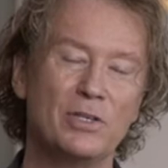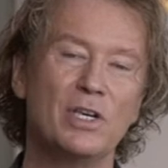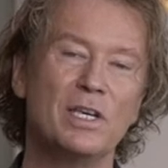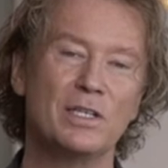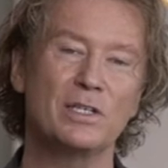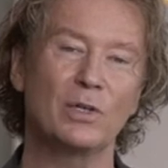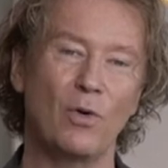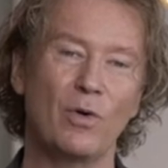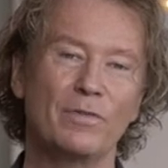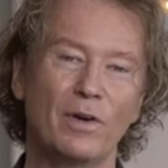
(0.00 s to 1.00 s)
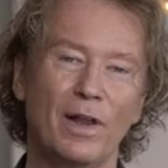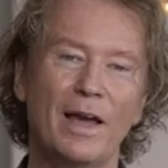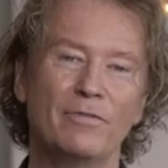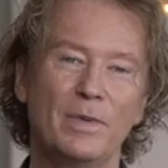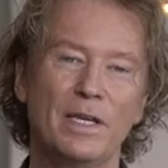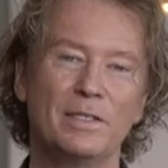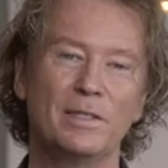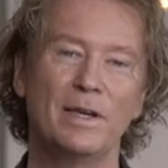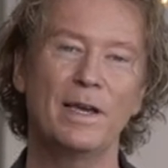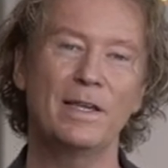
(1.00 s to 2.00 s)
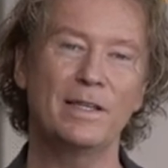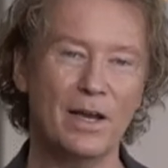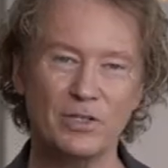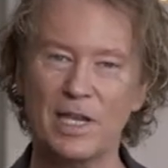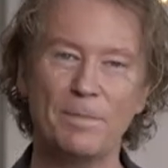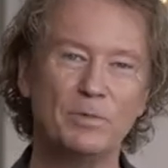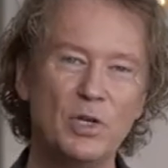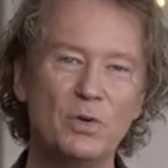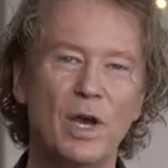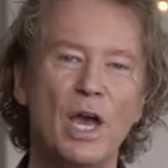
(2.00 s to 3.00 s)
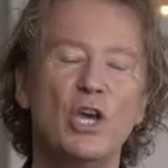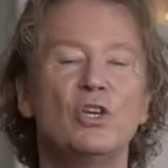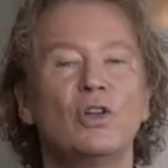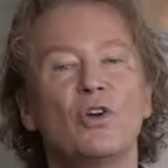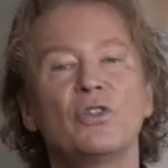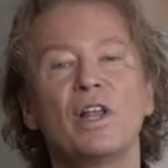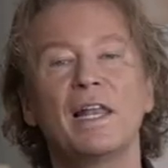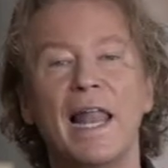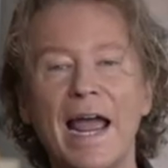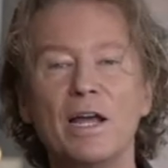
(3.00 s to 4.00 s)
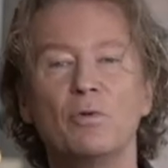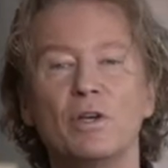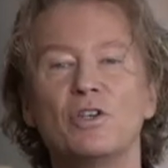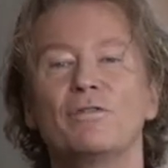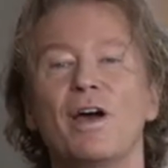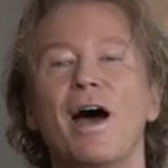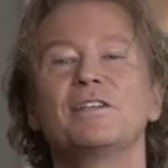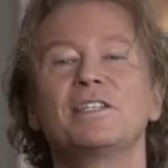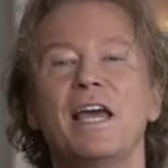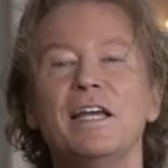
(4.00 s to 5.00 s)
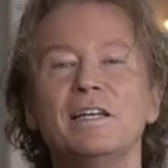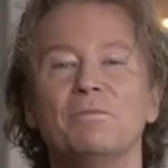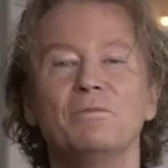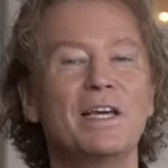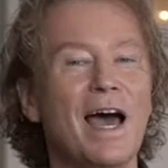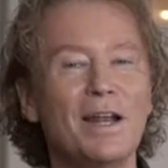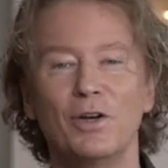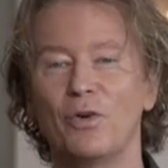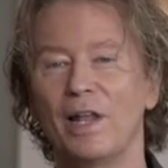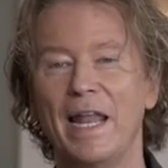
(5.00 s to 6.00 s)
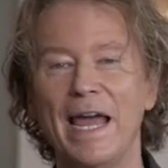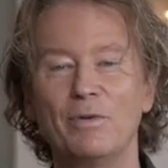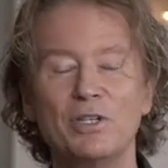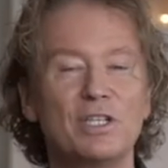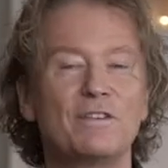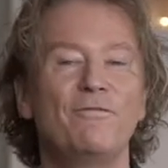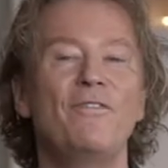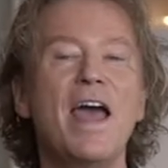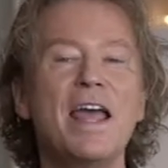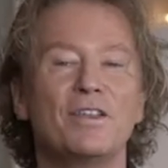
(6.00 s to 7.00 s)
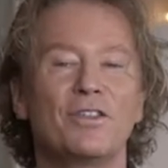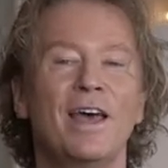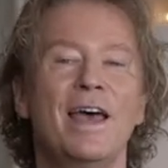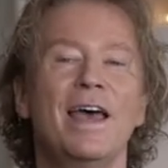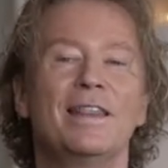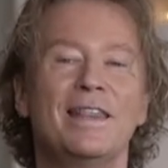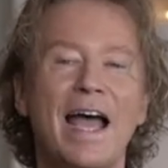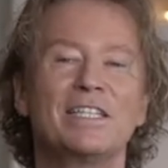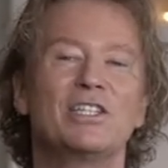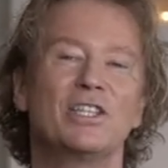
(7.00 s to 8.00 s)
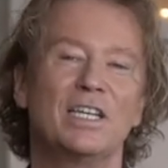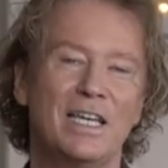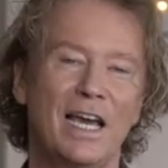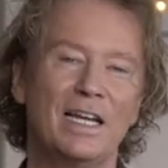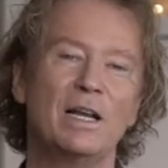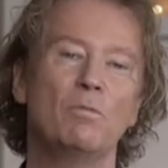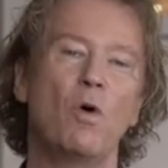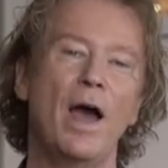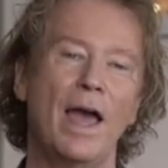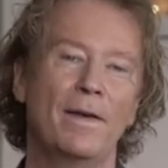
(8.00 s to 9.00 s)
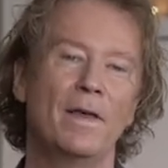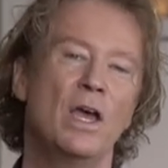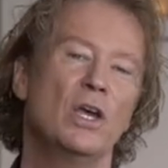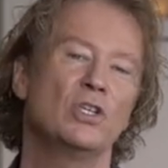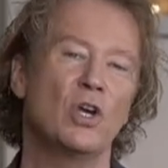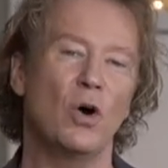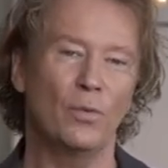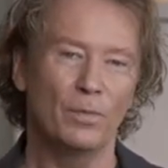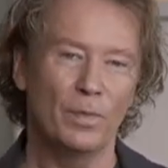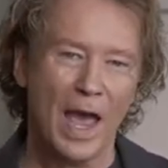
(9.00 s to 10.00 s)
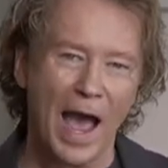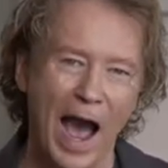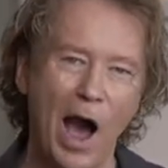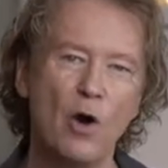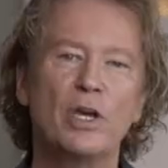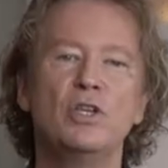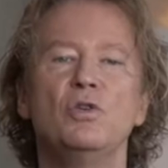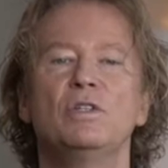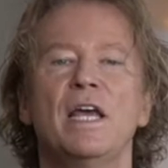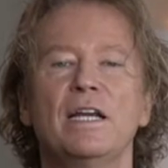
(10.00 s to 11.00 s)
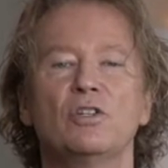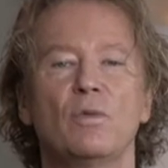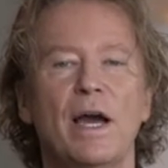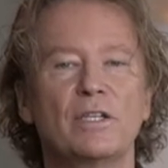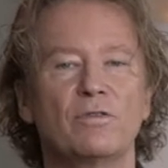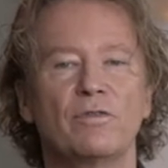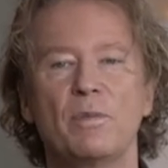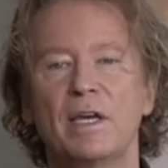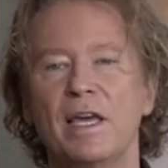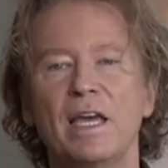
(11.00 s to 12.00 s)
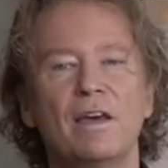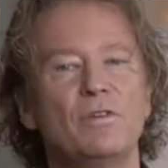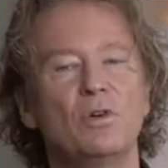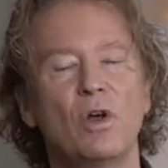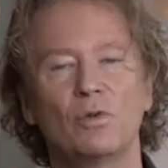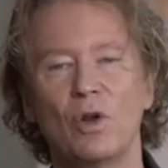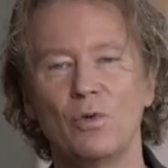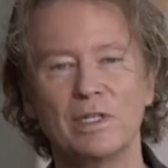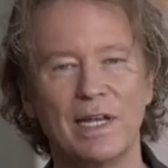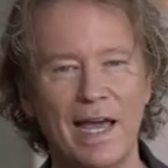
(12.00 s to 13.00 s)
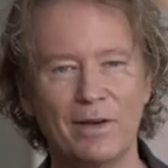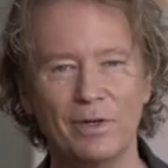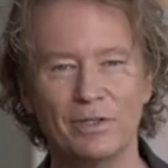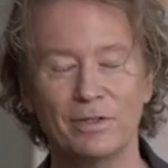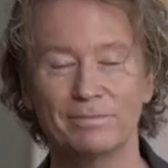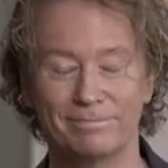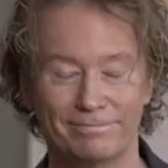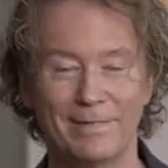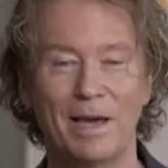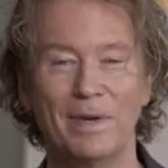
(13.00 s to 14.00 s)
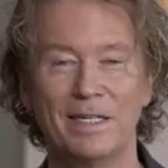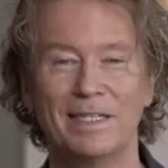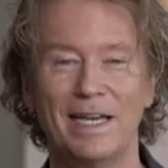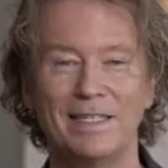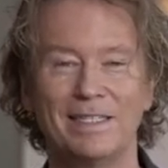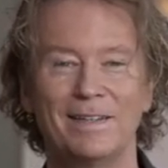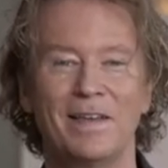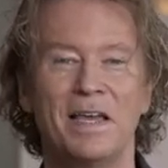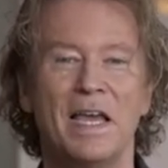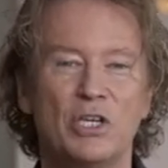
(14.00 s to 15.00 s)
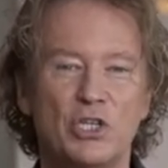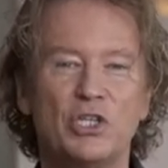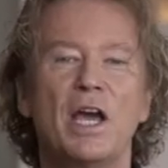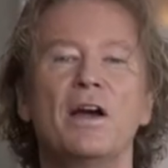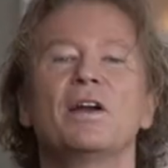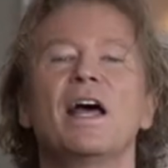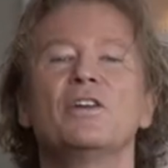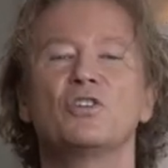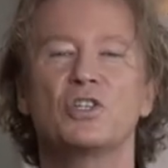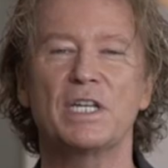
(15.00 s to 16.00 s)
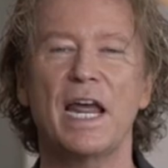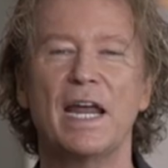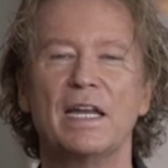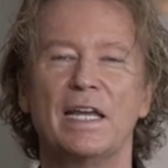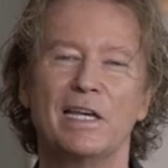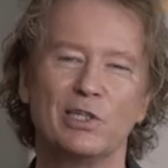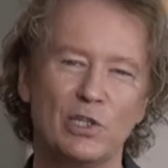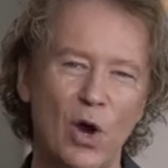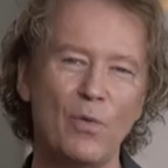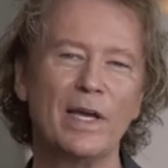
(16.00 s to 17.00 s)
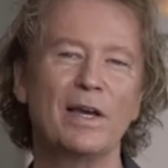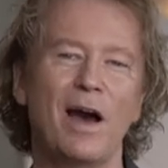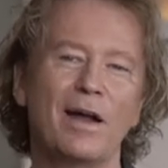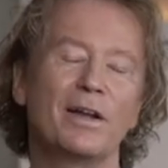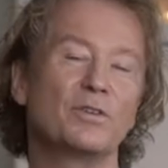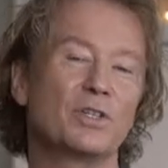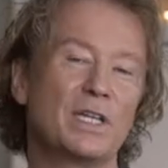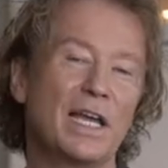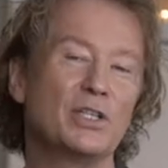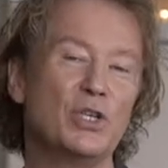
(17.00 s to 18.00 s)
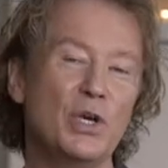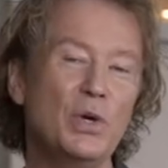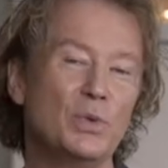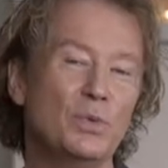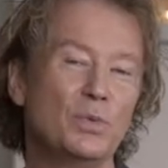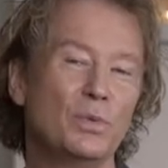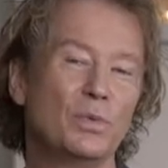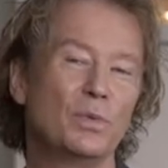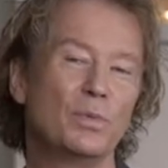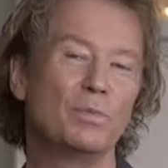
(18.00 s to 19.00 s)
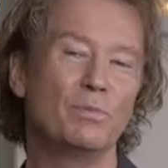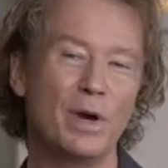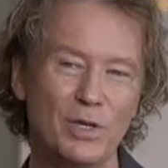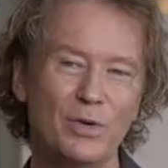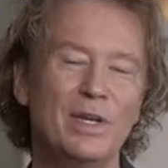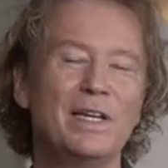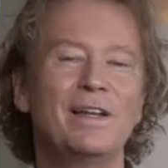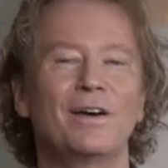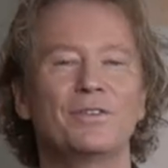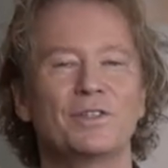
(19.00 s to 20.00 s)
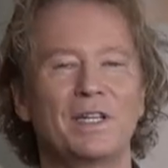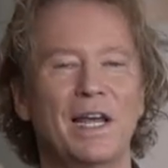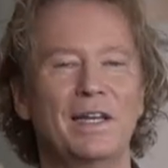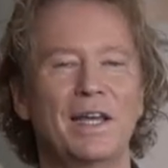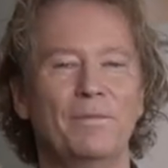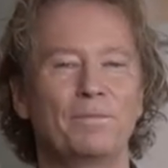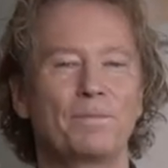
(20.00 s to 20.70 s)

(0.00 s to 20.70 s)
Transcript: Jesus Lord of your life means. Now, step two, you learn the language of God's kingdom. You got to know the language. It's faith. That's the kingdom way. So, how can you take direction from a king if you don't know his language? That makes sense. Shared understanding is knowing God understands you, but you need to understand Him.